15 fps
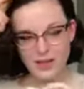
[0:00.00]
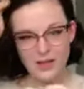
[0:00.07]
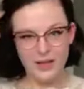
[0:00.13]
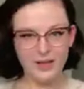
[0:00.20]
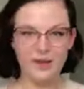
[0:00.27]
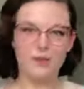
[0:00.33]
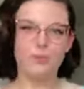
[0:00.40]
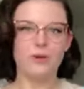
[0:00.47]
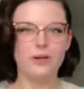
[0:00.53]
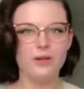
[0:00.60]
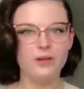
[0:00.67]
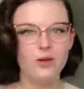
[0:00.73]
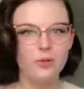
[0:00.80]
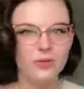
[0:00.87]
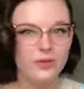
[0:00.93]
And now we're gonna
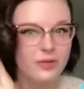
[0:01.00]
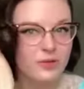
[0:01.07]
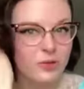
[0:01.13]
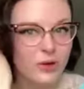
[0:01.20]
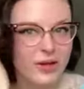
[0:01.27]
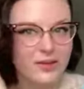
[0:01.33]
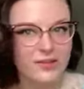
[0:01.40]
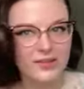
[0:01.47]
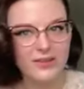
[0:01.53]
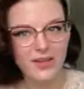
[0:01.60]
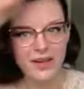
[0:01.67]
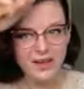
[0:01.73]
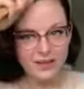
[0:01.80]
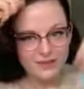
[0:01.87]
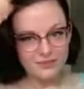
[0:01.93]
go with this crazy
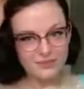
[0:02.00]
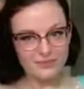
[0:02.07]
side.